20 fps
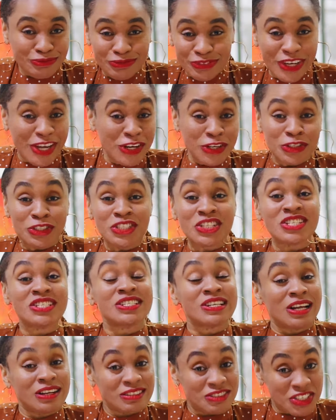I don't know, just
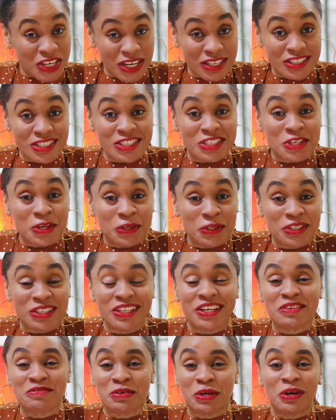sharp check this whole
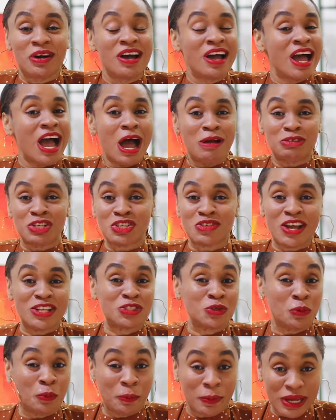thing. But I'm just trying
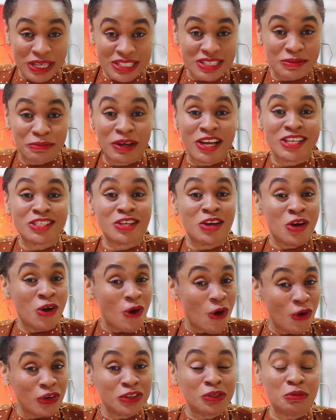to maximize
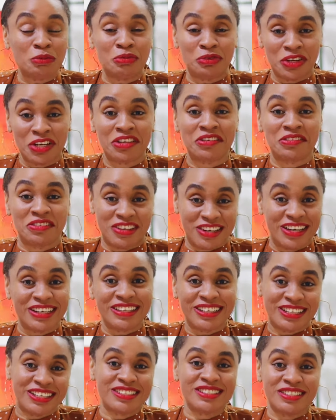all the break you can
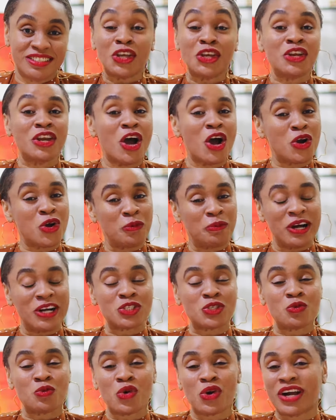get. You now go back
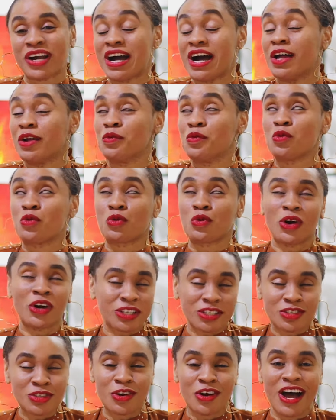to work and work
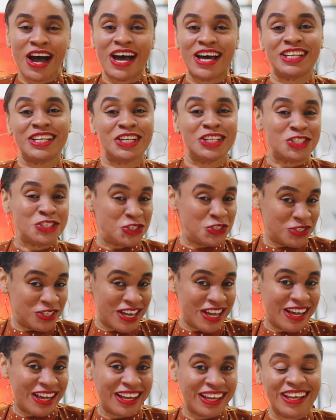so hard in
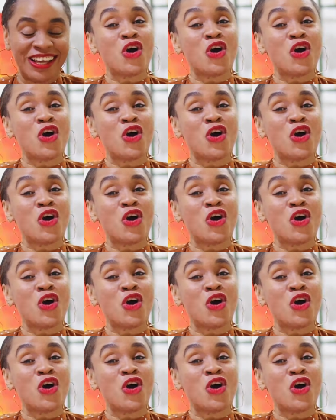July.